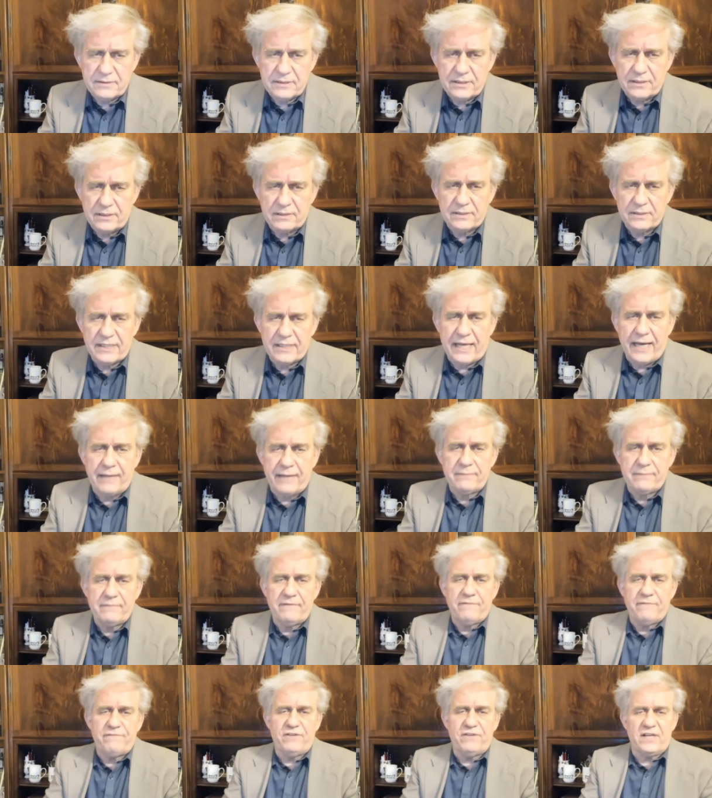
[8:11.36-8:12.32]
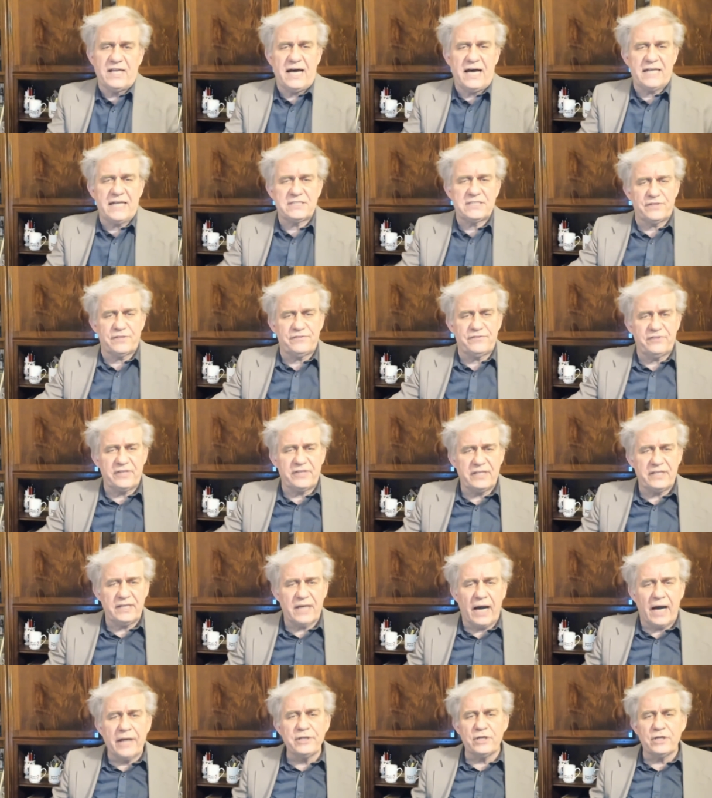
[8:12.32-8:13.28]
you know that
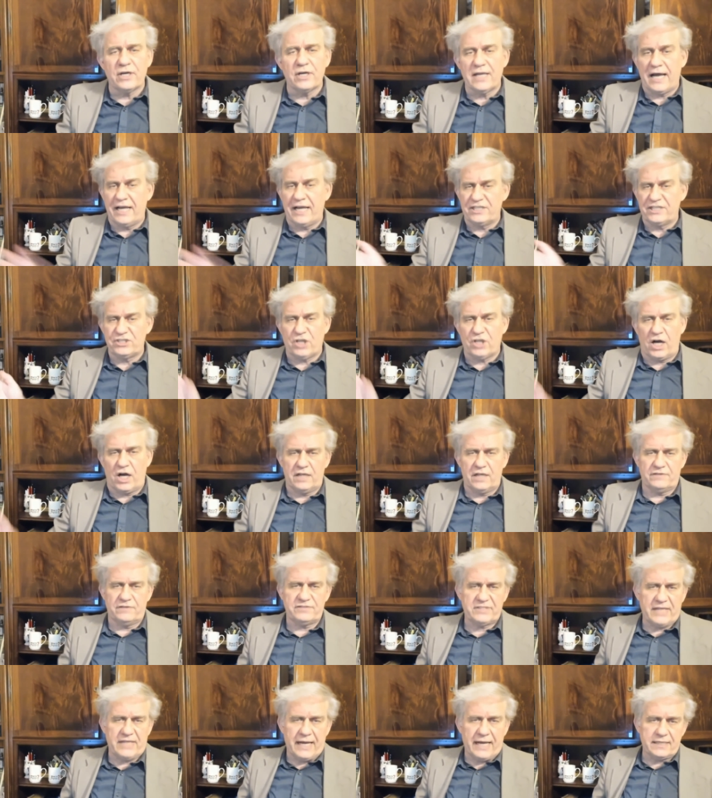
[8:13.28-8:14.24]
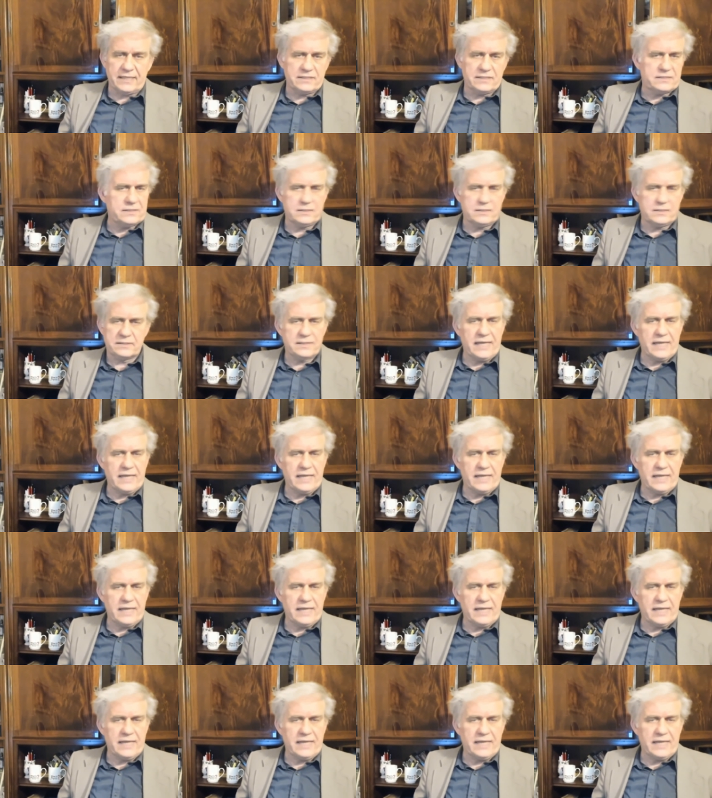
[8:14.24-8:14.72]
philosophy underlies all of science,